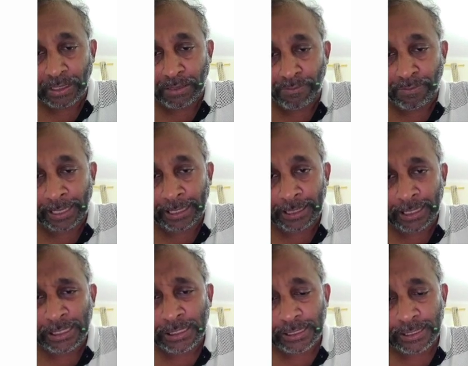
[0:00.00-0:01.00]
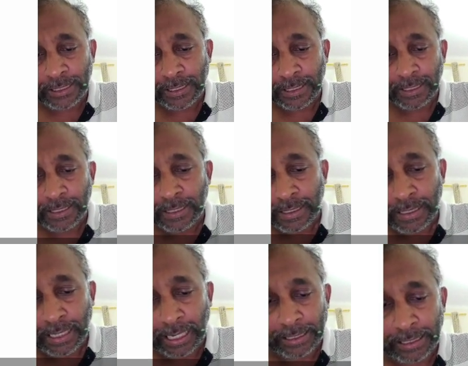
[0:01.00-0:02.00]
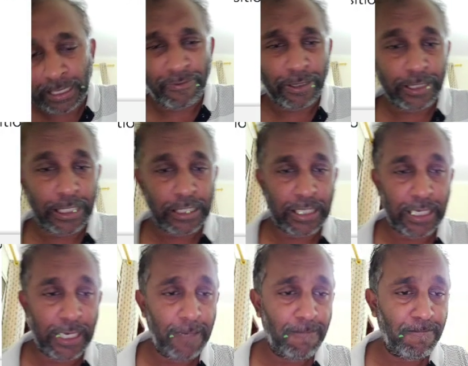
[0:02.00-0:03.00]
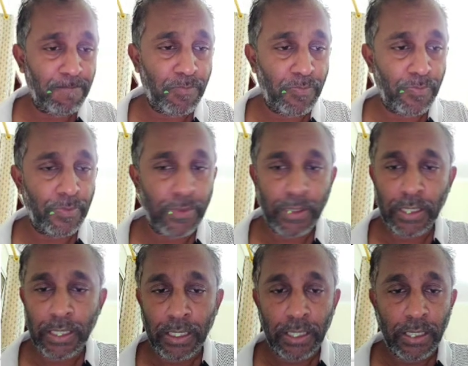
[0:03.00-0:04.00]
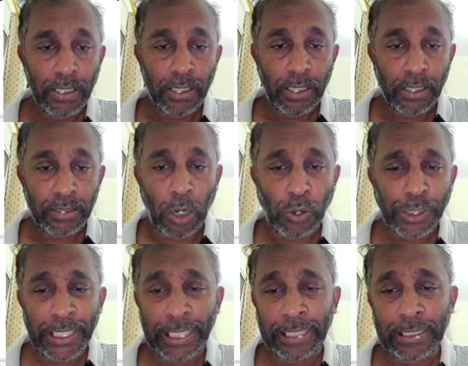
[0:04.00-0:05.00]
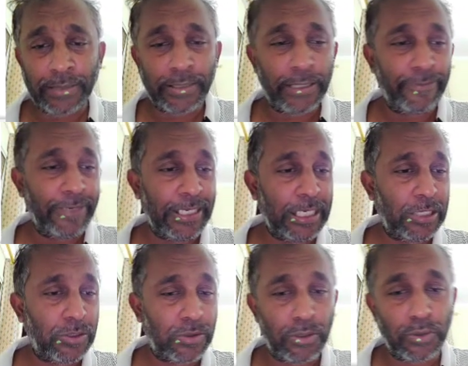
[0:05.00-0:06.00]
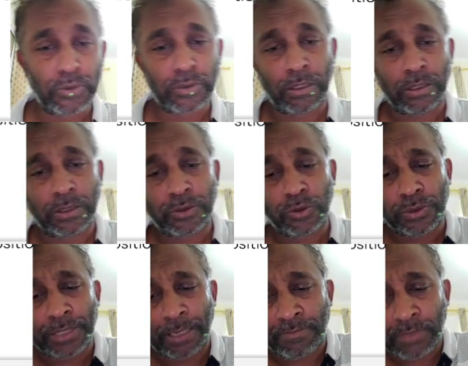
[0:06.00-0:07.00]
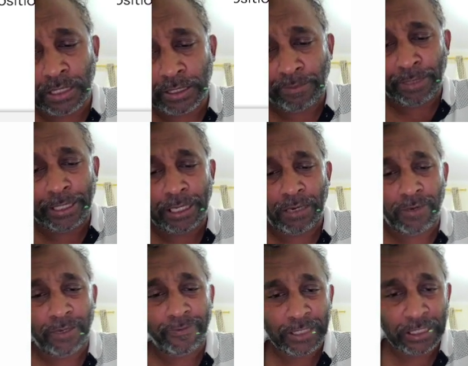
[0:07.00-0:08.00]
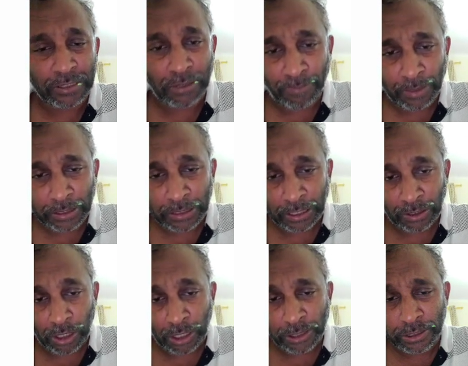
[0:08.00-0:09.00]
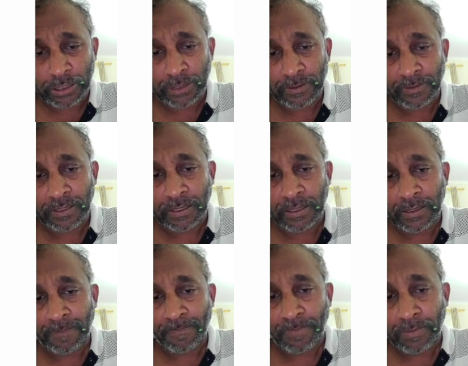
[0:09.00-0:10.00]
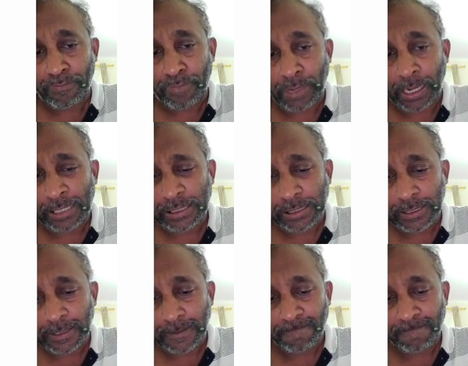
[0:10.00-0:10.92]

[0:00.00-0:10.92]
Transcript: minus, and then what they say, 1,800 we need to do some remedial work, which is completion cost, plus